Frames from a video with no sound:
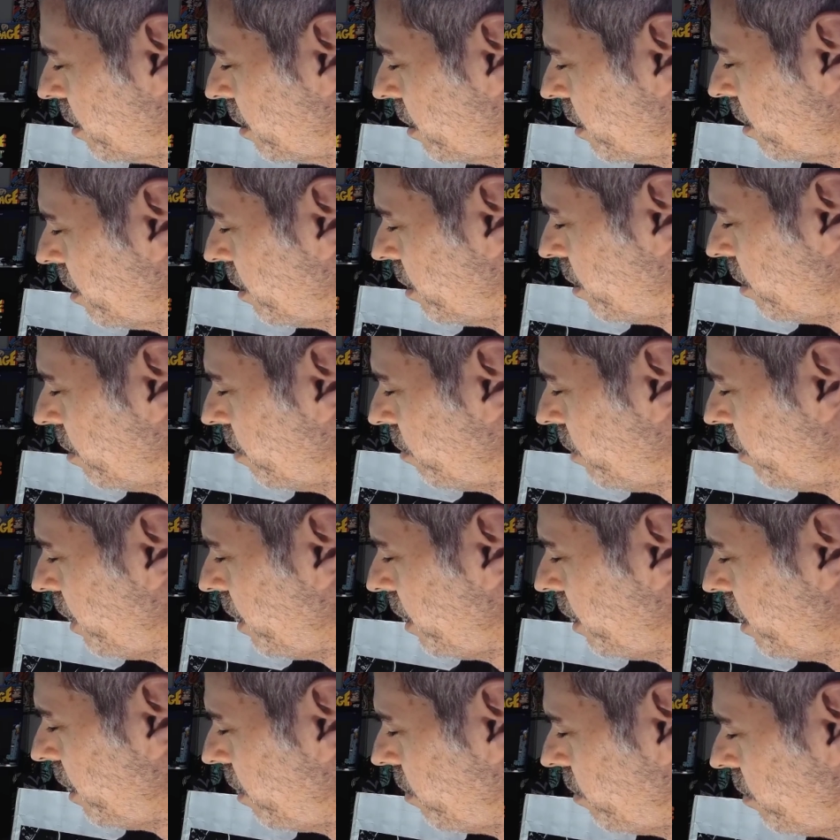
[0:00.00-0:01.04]
you really
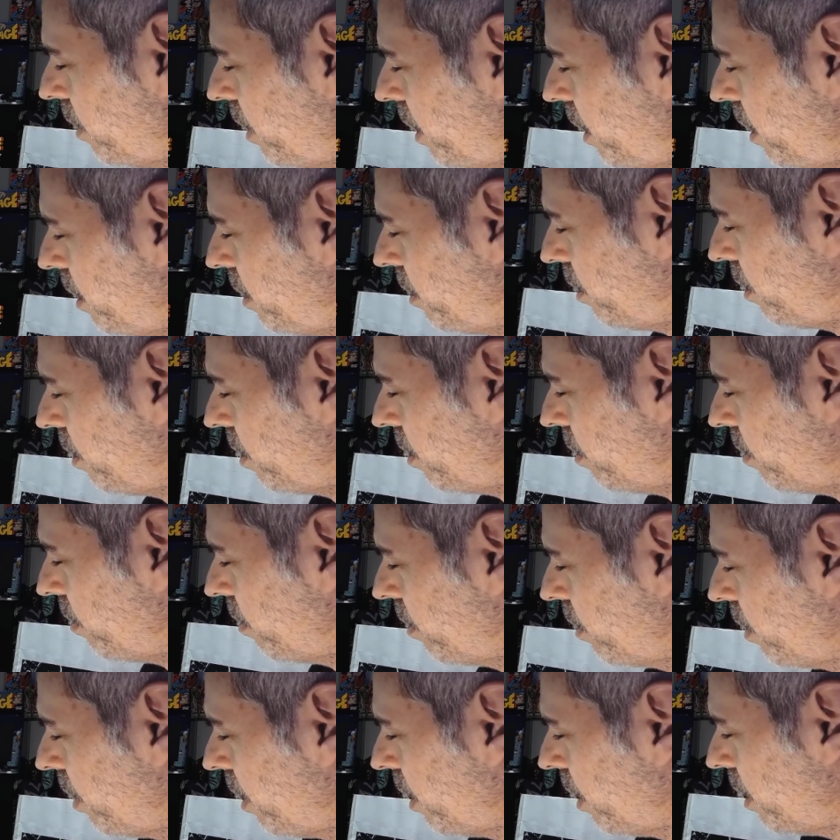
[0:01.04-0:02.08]
don't need to.
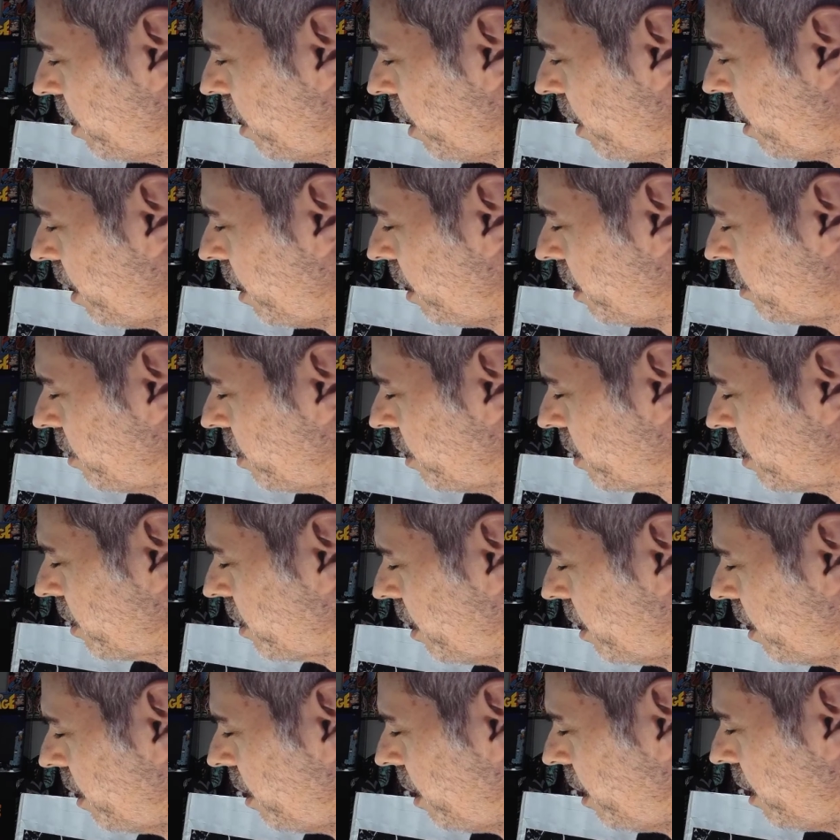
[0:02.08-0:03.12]
Just
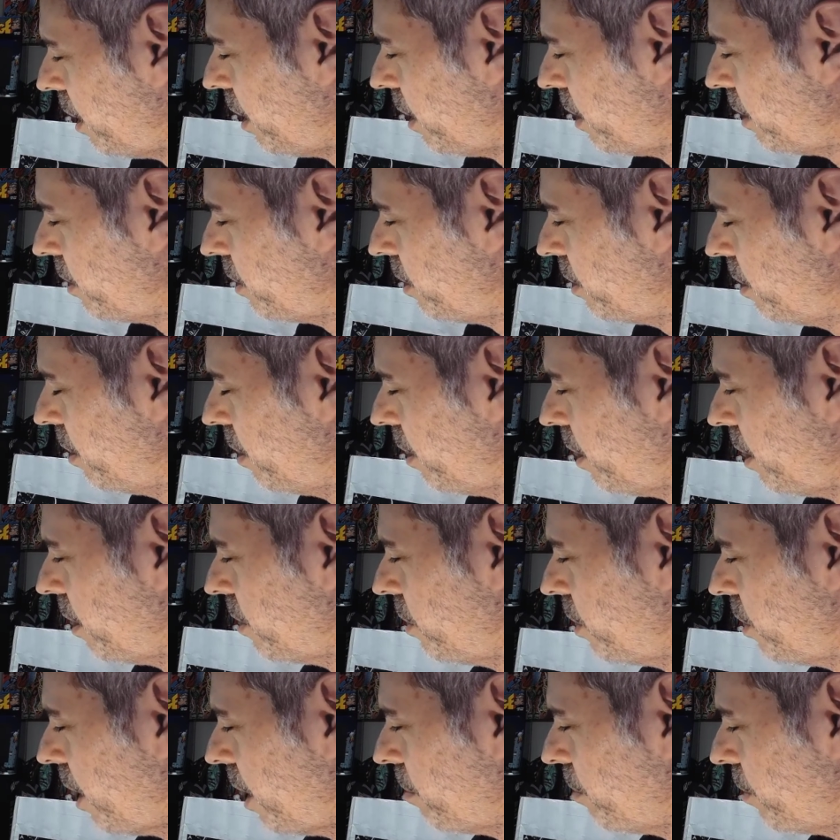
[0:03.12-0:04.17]

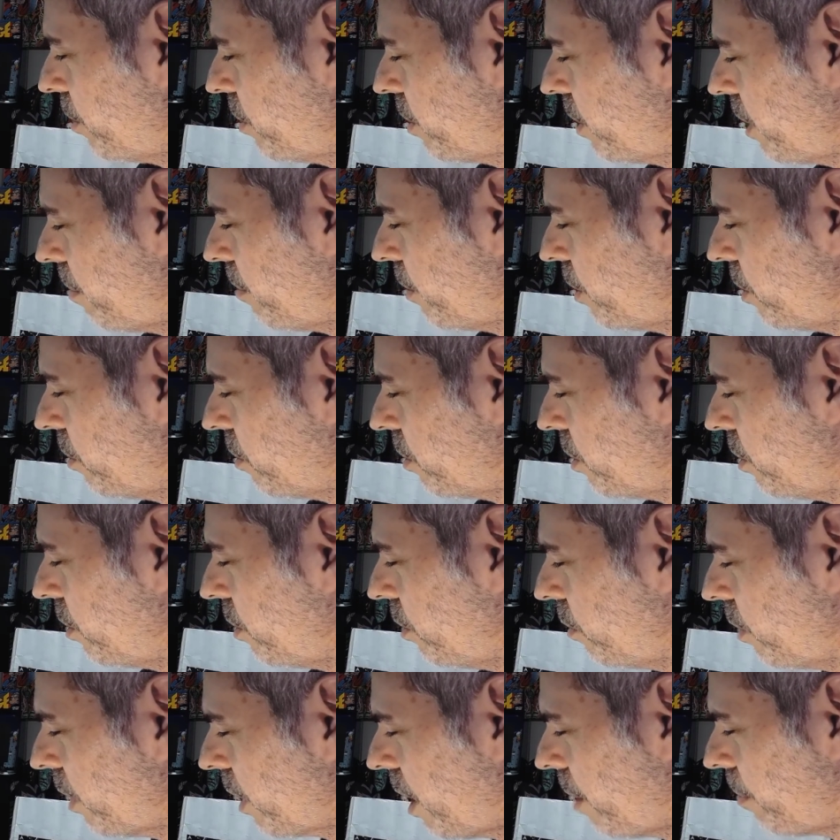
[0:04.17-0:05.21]
John Buscema used to
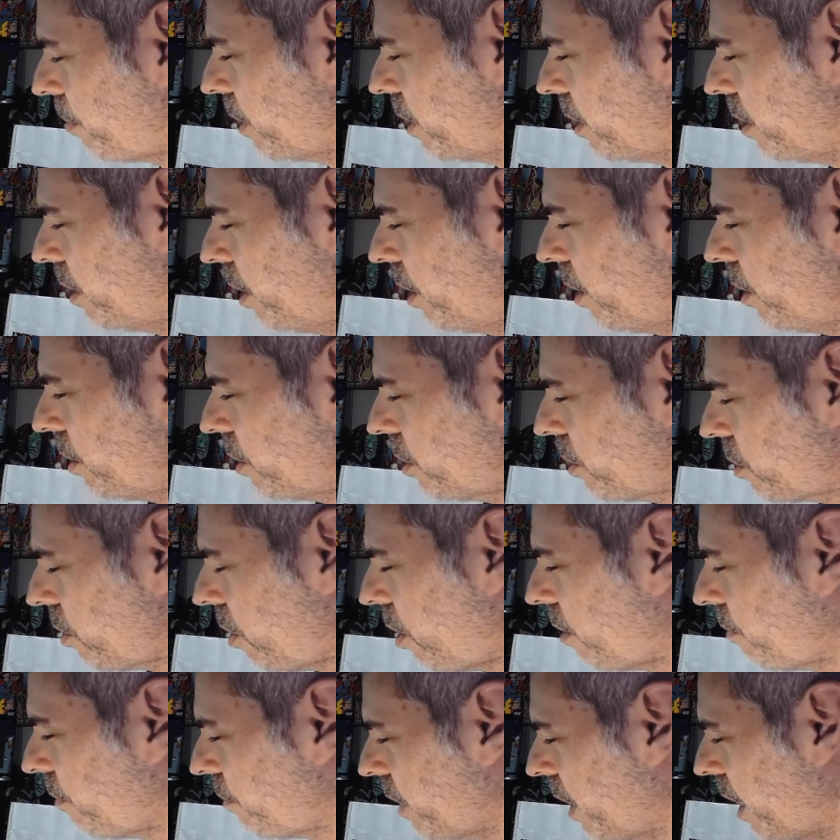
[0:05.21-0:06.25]
do a couple of
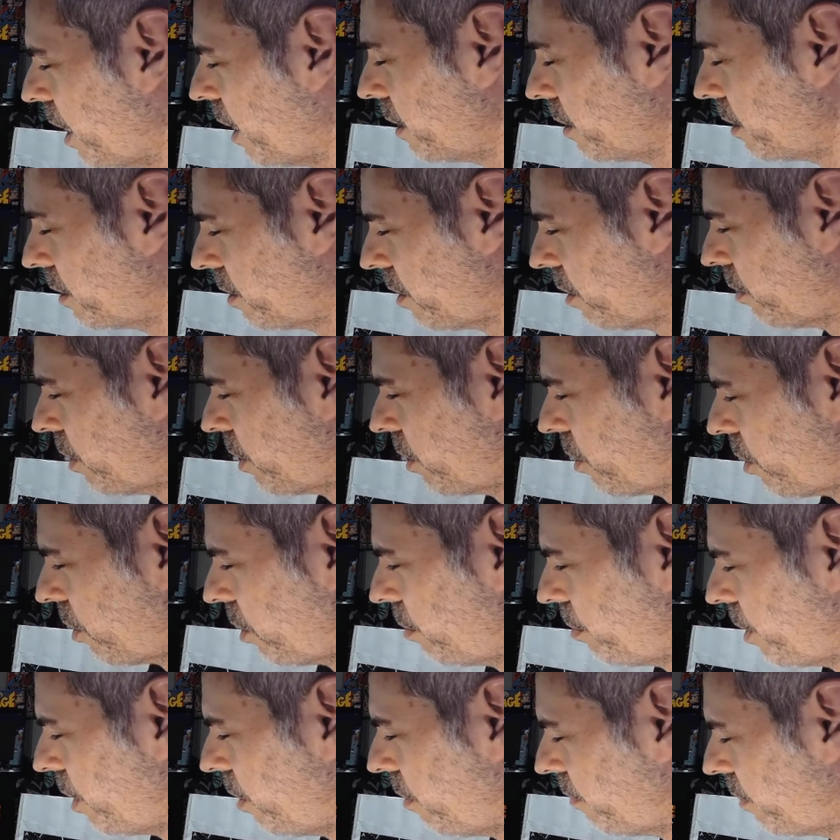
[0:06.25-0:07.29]
soft lines. So did
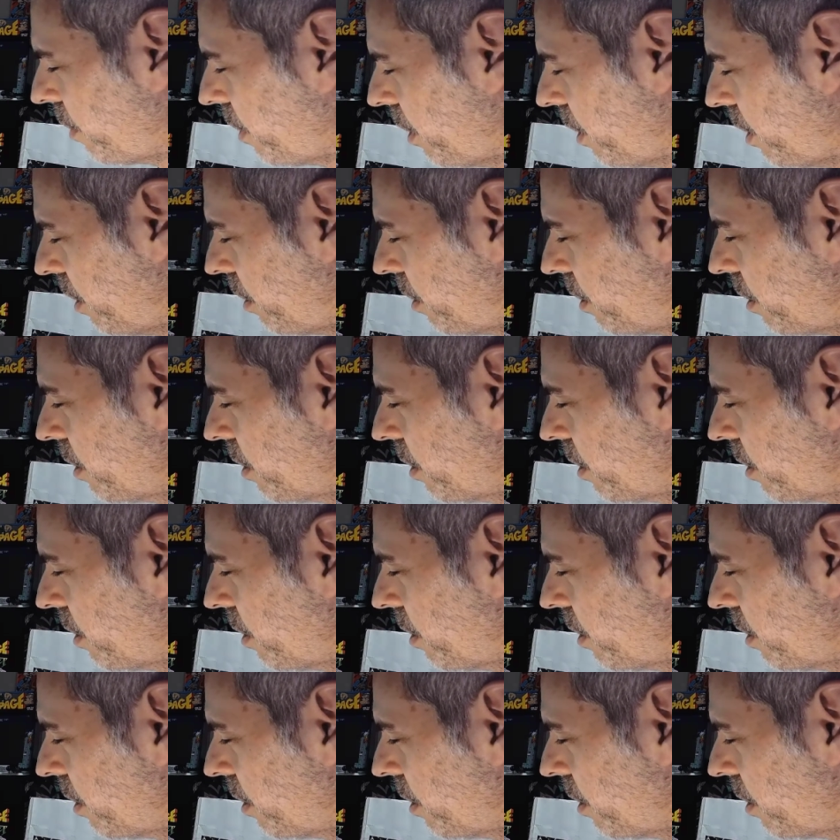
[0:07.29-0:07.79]
Kirby over here